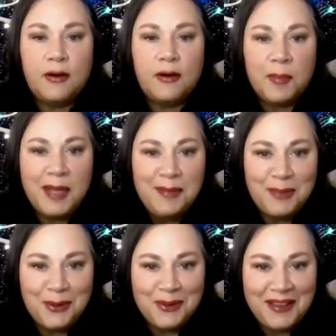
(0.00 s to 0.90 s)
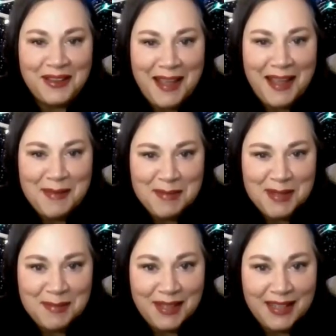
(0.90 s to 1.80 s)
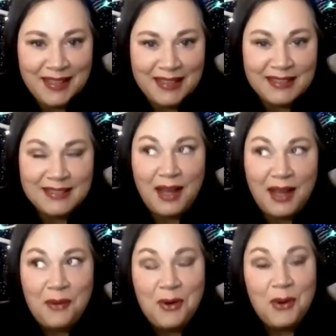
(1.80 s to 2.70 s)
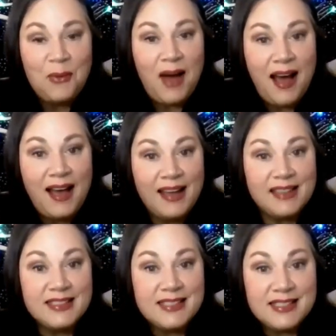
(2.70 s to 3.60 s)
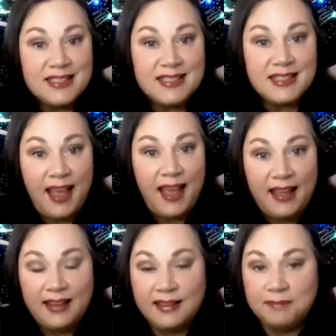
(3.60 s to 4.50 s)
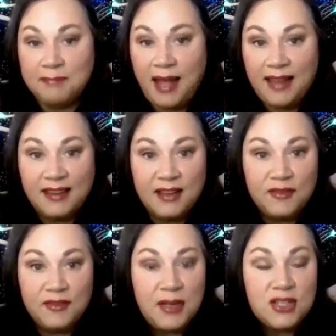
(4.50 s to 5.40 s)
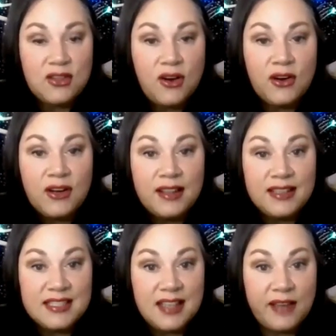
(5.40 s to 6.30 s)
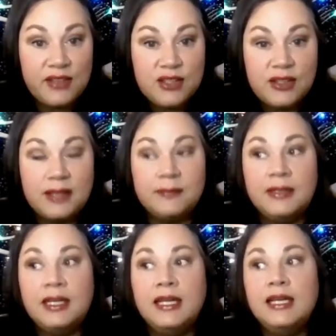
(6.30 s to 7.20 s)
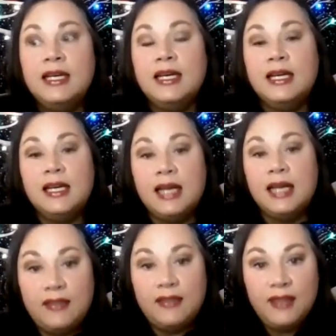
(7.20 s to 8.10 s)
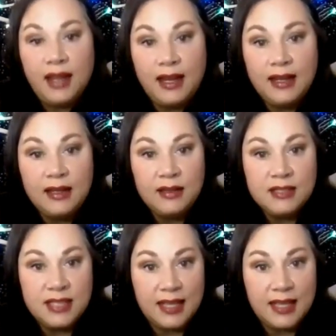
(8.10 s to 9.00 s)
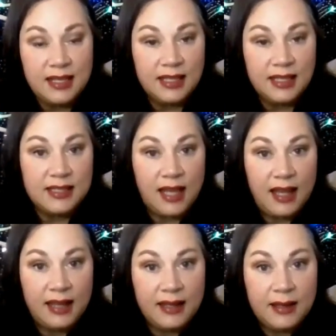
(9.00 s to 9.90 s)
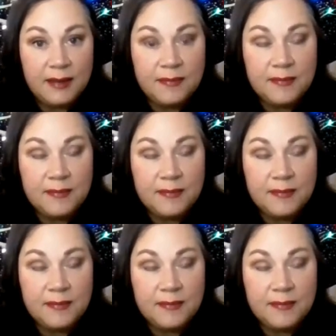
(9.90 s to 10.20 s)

there were people that came up to me that were wise and had lived much longer in this live stream. And they said things like,